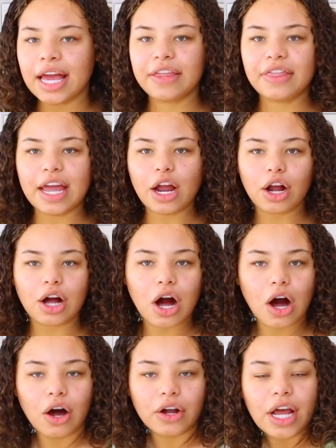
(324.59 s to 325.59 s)
and they are
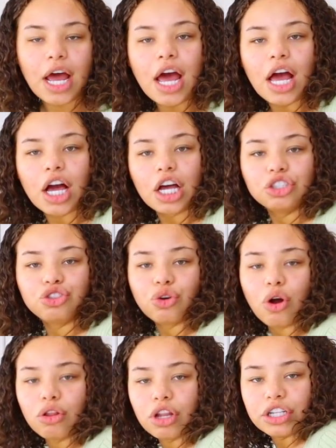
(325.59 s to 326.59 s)
called
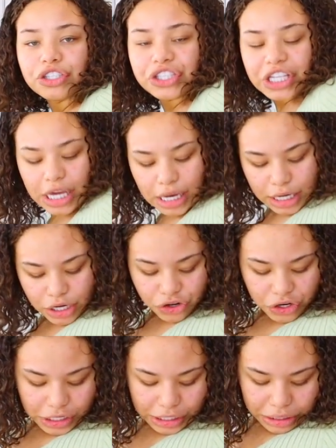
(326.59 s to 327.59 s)
controller skinny
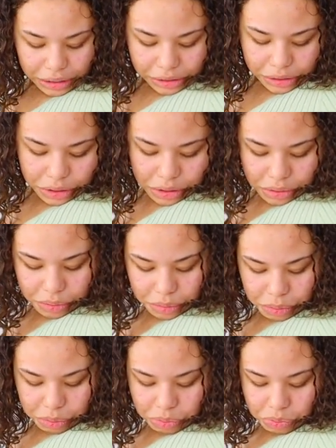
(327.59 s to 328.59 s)
jeans.
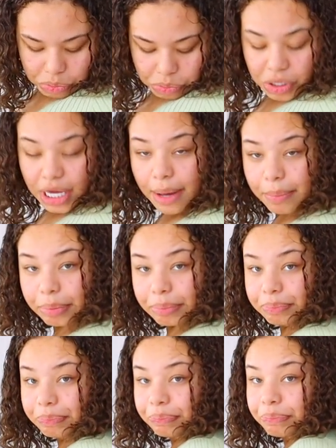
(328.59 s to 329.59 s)
Yep.
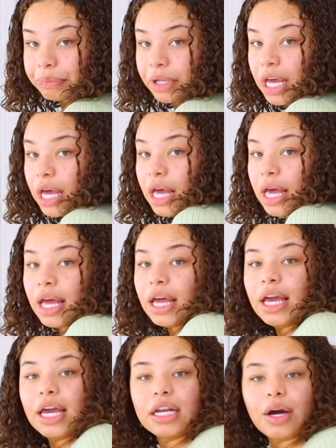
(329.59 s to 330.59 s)

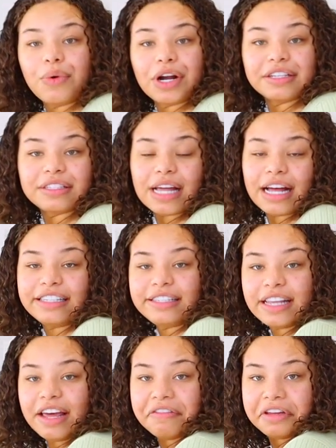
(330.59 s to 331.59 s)
And I wear a
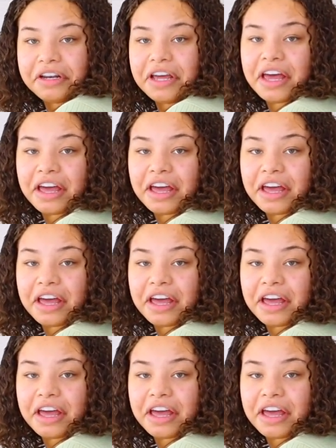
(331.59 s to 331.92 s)
size 7